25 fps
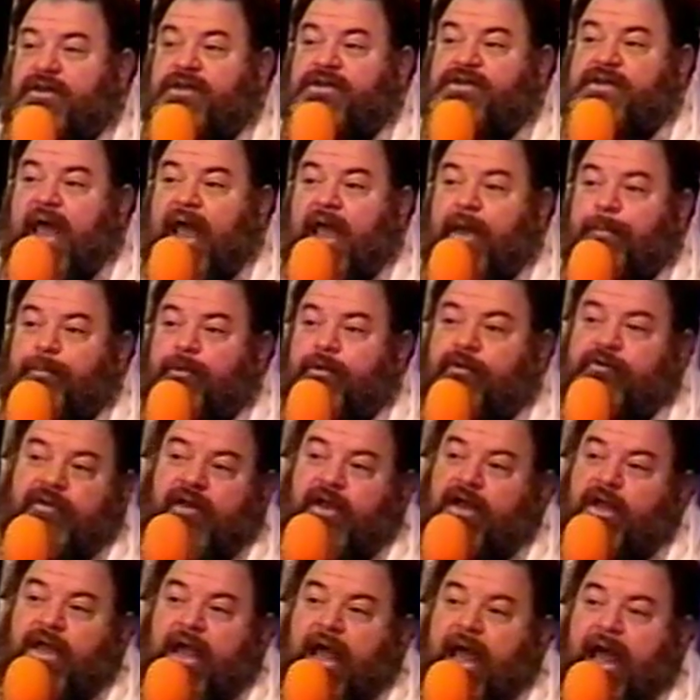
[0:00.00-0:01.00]

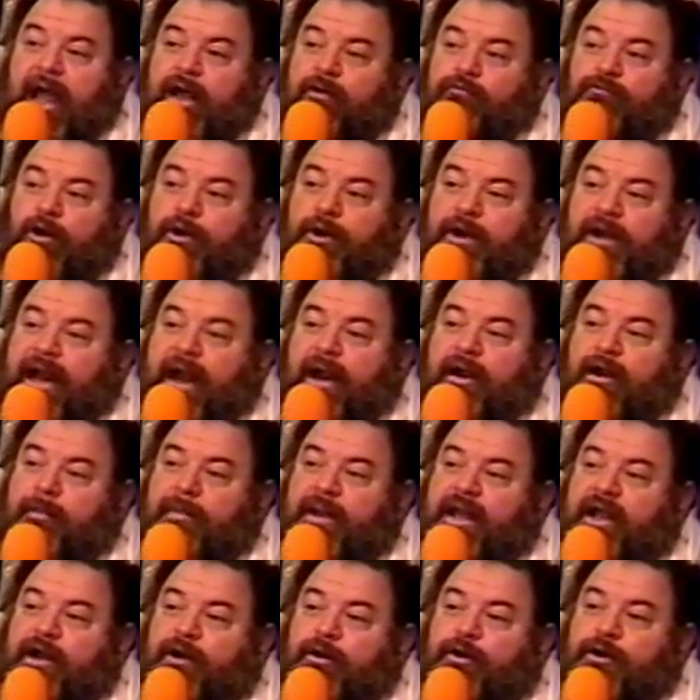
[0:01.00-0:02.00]
disciples wrote in
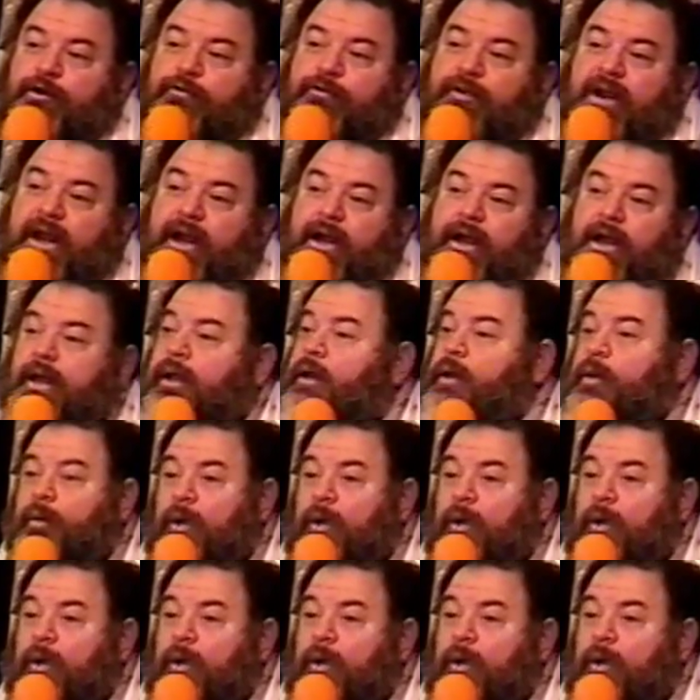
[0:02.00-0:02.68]
Aramaic or Greek?